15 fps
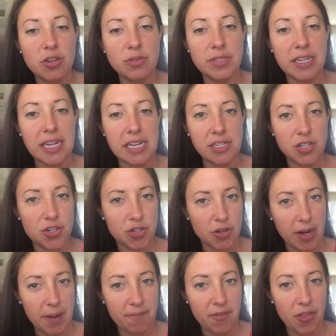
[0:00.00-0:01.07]
using
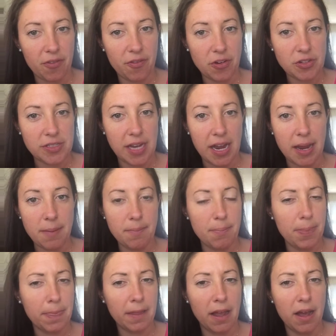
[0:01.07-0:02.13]
Instagram for the first time,